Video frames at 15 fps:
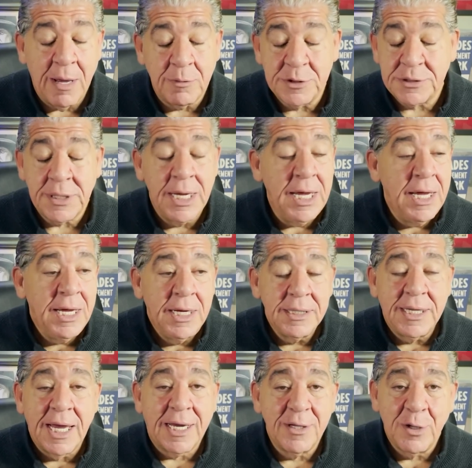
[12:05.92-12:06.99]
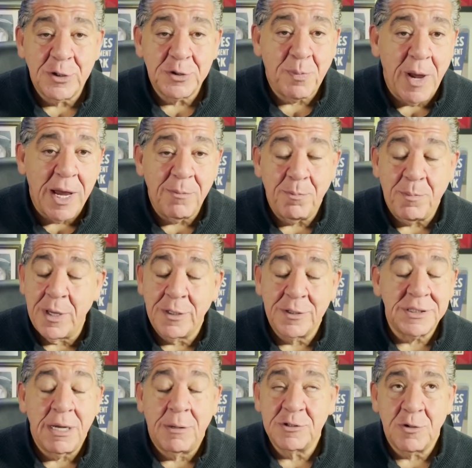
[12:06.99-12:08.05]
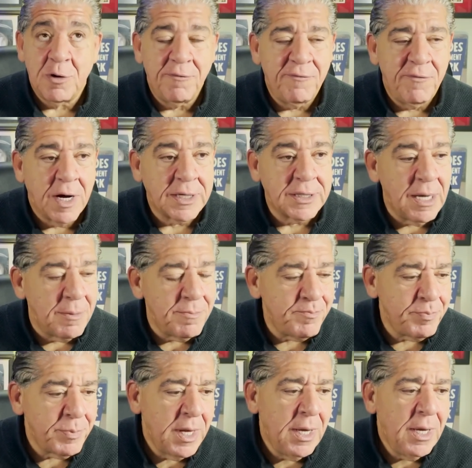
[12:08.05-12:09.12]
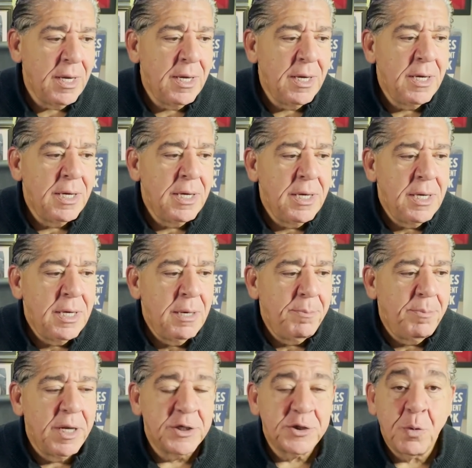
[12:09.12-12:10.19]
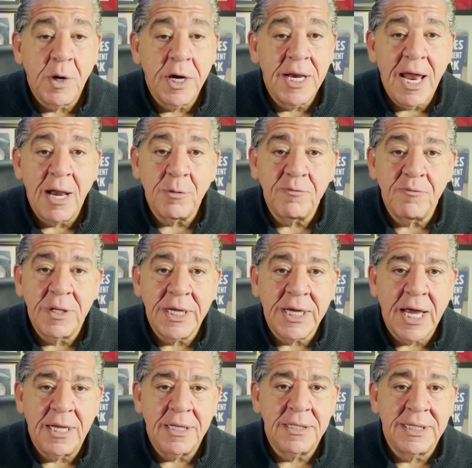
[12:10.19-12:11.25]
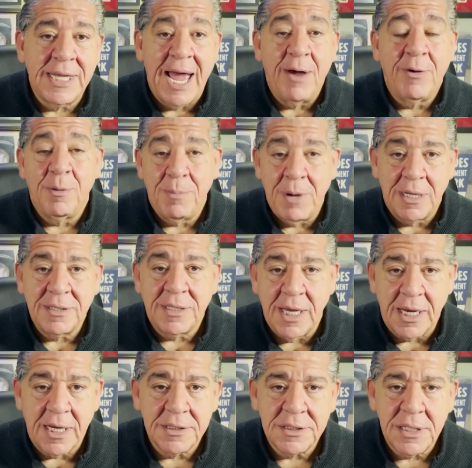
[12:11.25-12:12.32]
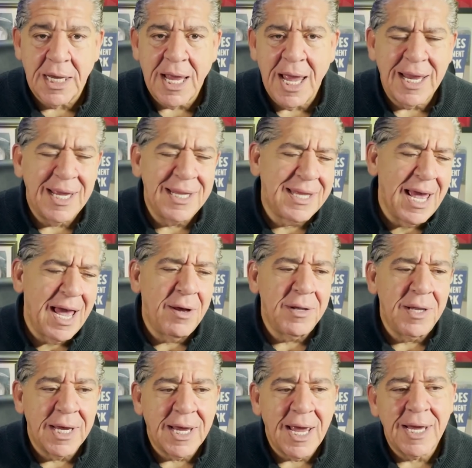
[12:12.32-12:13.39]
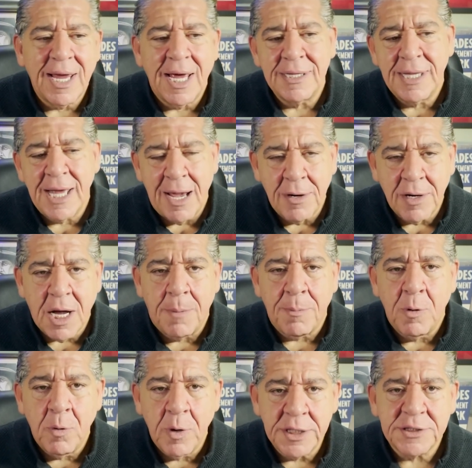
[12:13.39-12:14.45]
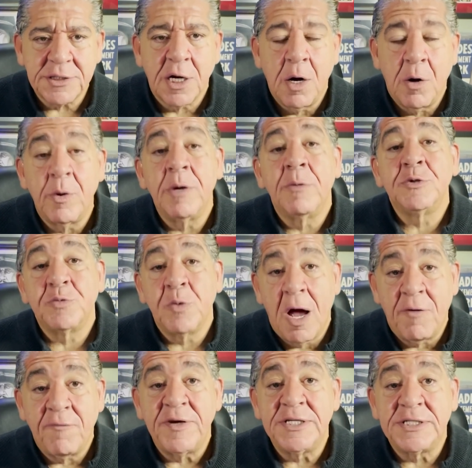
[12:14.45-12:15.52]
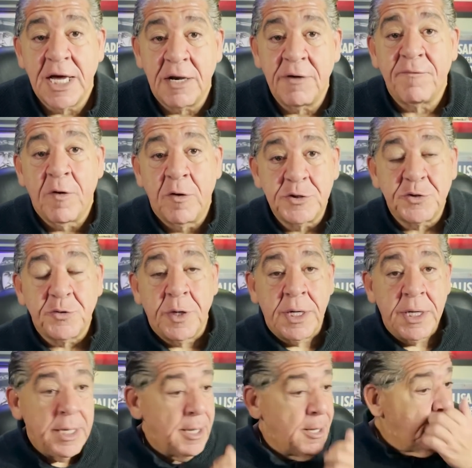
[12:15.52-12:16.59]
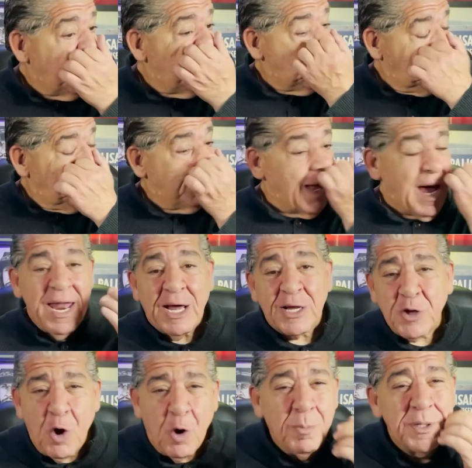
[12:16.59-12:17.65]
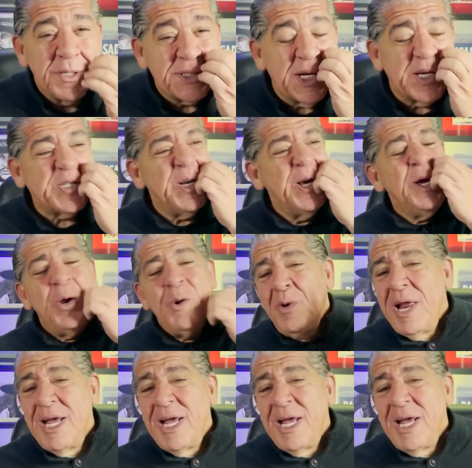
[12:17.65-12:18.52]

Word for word: I was taking those pain pills and I was all fucked up but it's weird. I don't really get down about things. Like I get down, like I got down a couple weeks ago when it was Ralphie's anniversary on October 6th.